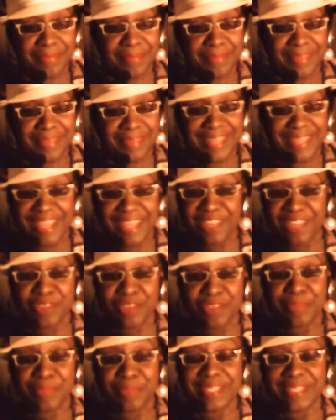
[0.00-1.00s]
not
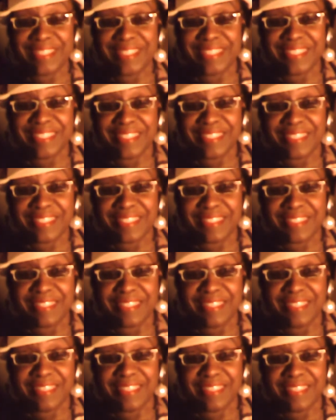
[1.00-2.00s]
at their business.
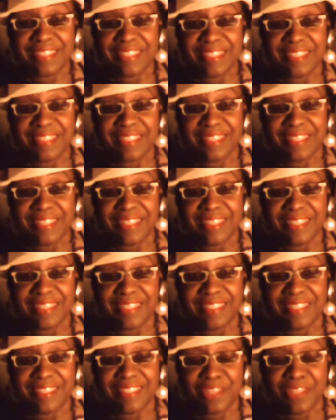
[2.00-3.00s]

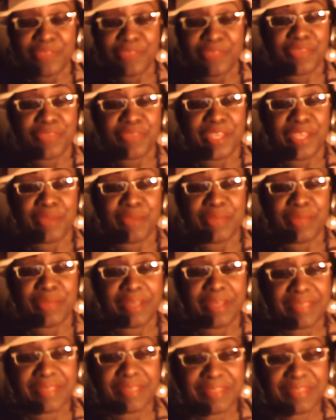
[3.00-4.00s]
Another thing,
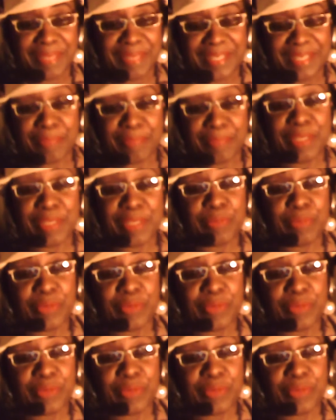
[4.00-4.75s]
when I was speaking to people,